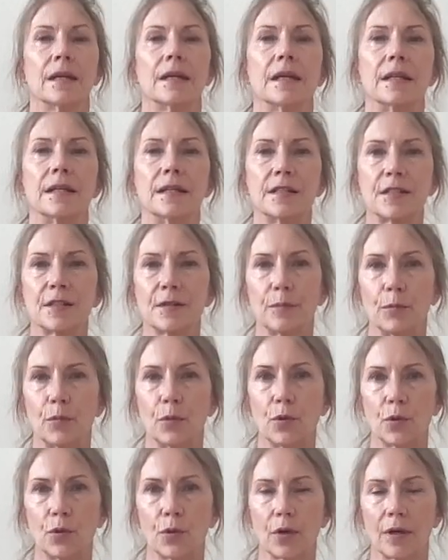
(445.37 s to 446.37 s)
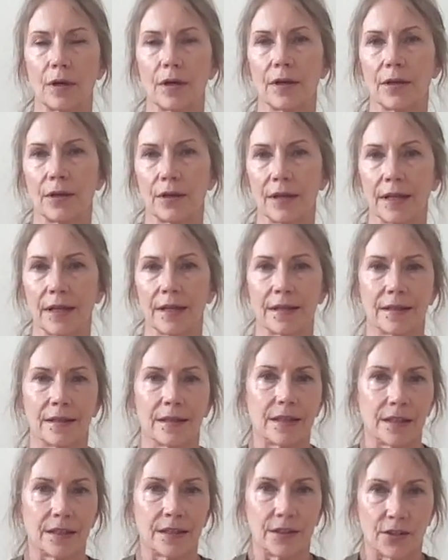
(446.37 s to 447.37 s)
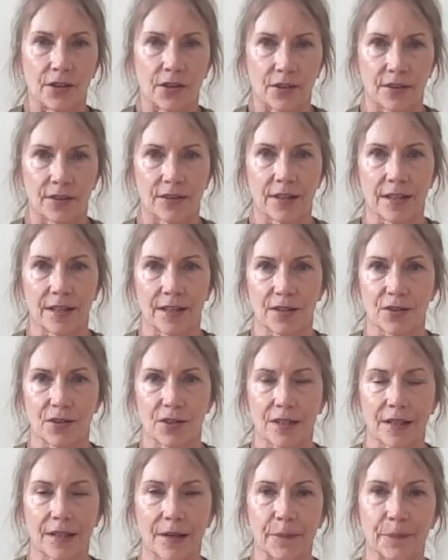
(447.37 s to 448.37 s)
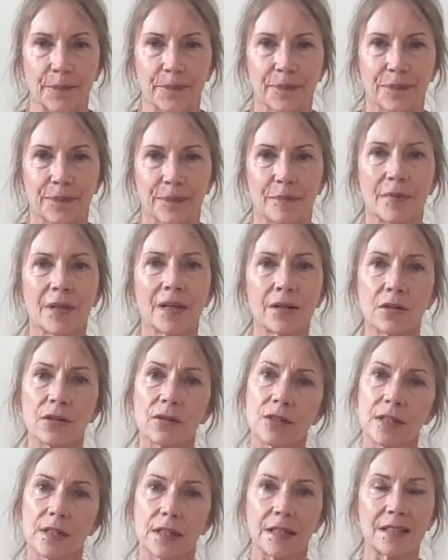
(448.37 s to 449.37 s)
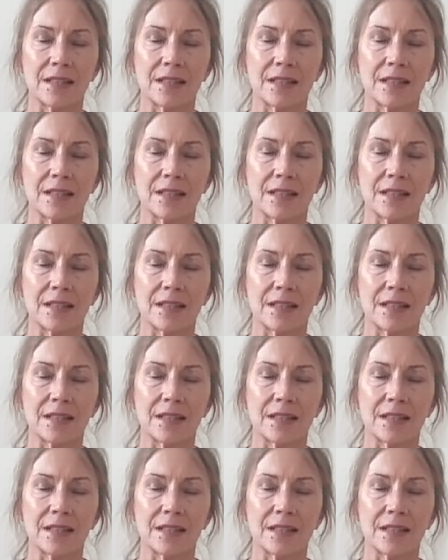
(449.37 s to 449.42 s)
it's more again yang energy, because